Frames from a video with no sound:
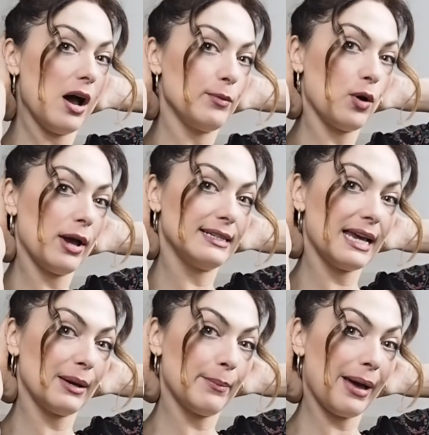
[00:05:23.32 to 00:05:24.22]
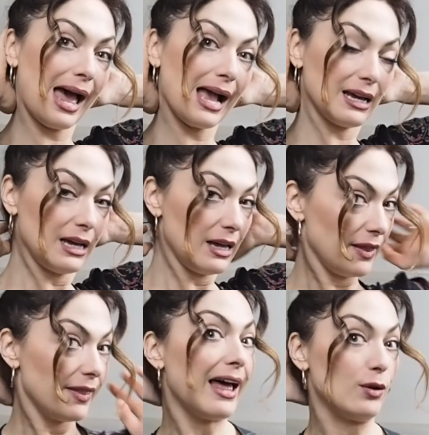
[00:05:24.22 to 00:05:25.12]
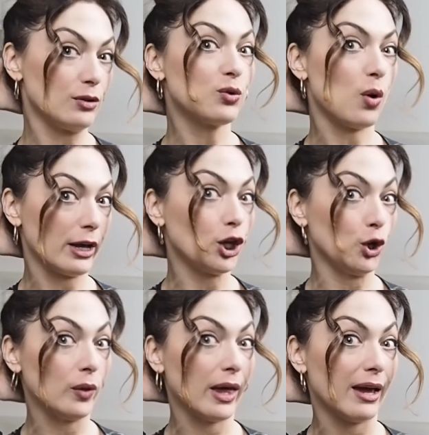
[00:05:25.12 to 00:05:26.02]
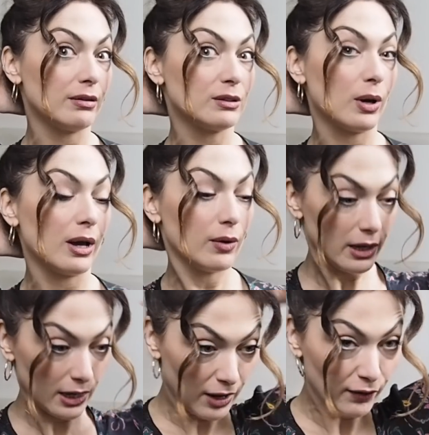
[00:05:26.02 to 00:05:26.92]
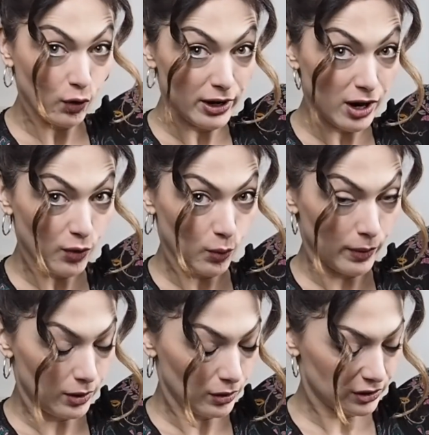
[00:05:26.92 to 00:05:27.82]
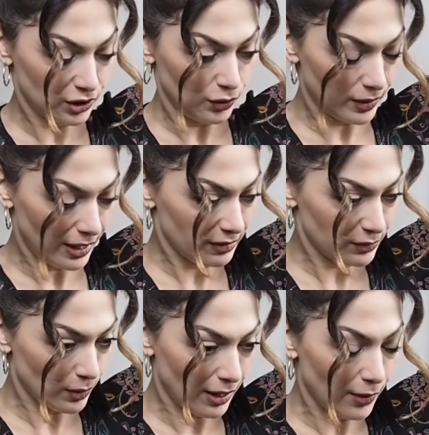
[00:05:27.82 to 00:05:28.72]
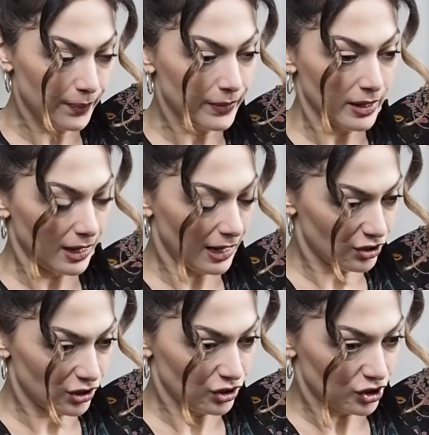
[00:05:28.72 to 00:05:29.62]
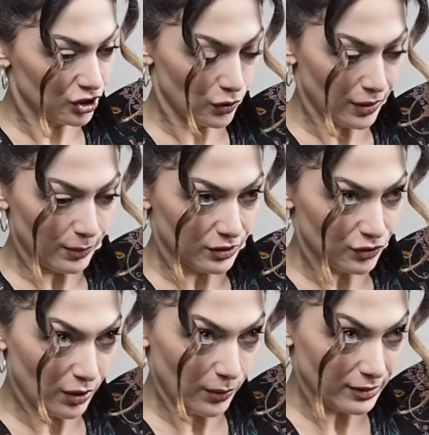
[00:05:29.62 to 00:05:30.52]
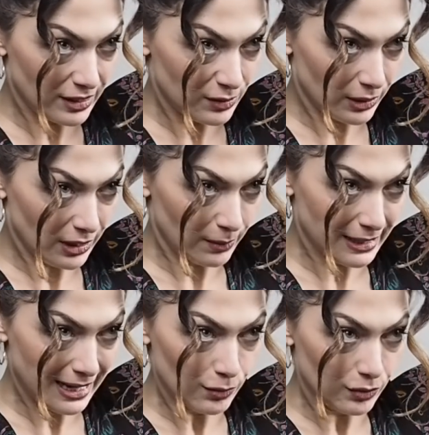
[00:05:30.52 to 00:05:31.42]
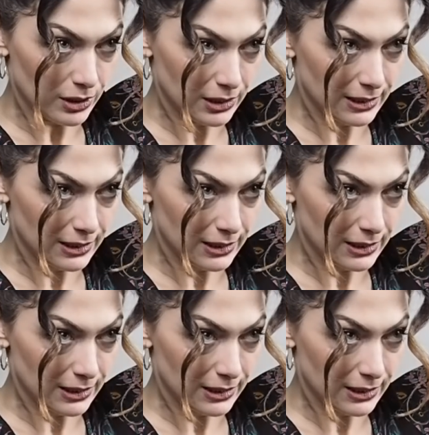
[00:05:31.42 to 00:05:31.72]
your hair taken back, that looks quite cute there as well. And I've got another one that looks cute there as well. Actually, I'll just show you that one straight away. So this one comes out,